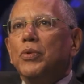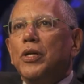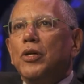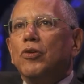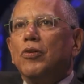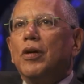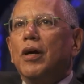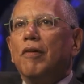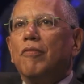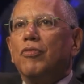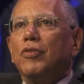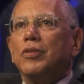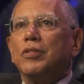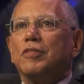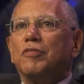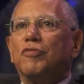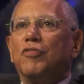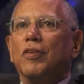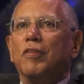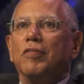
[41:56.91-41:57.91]
we don't cover his
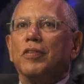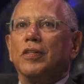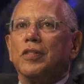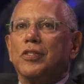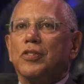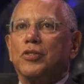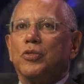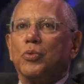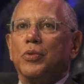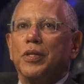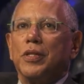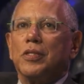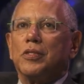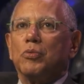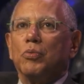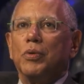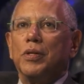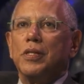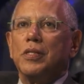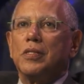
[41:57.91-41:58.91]
frivolous tweets
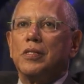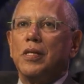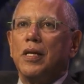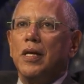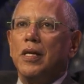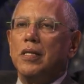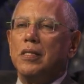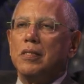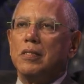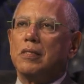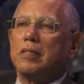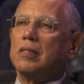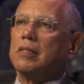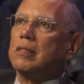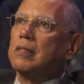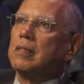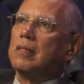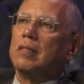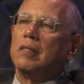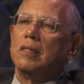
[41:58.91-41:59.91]
when he says,
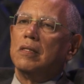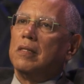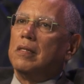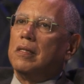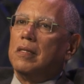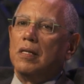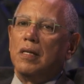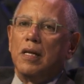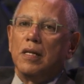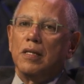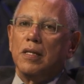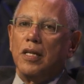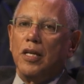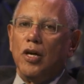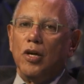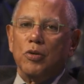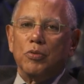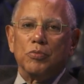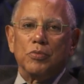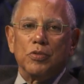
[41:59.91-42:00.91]
you
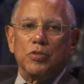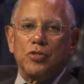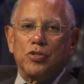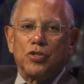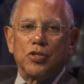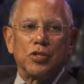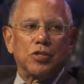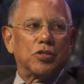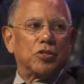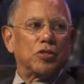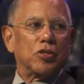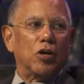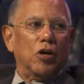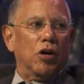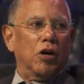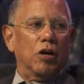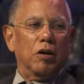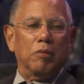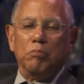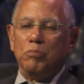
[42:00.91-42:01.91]
know, just
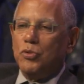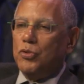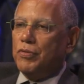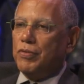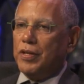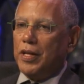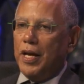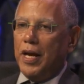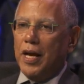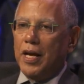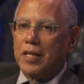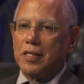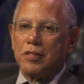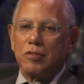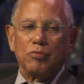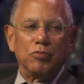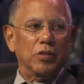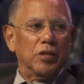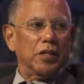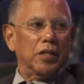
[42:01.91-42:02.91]
saw movie X,
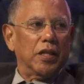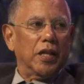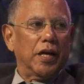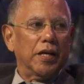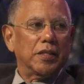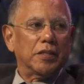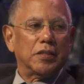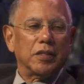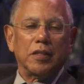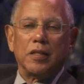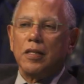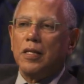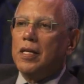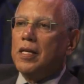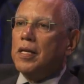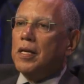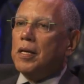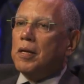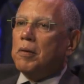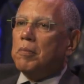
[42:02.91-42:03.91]
really liked it
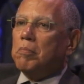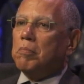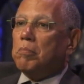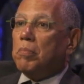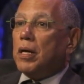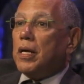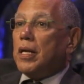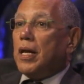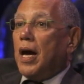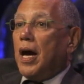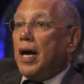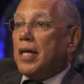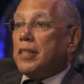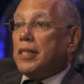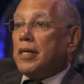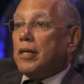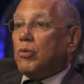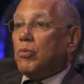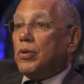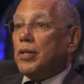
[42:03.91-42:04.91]
but I
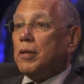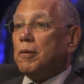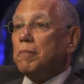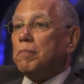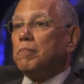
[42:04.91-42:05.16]
think when the,